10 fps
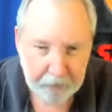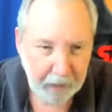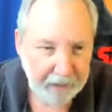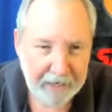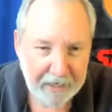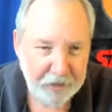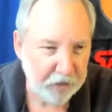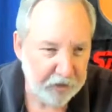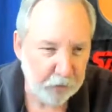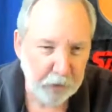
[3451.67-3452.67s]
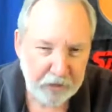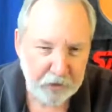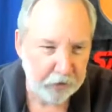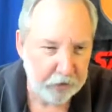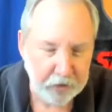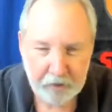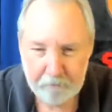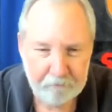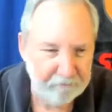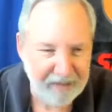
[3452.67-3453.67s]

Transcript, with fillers: And then I started the research on,